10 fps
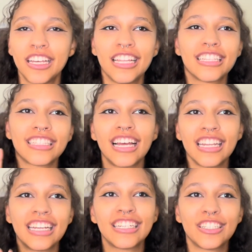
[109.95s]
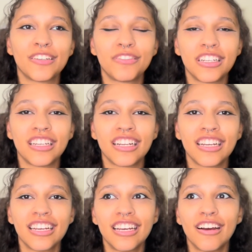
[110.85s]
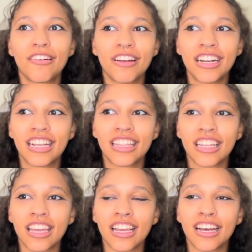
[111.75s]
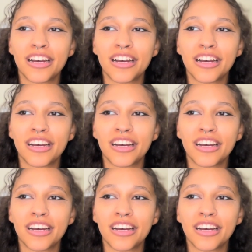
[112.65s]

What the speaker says: the lighting is shifting or anything.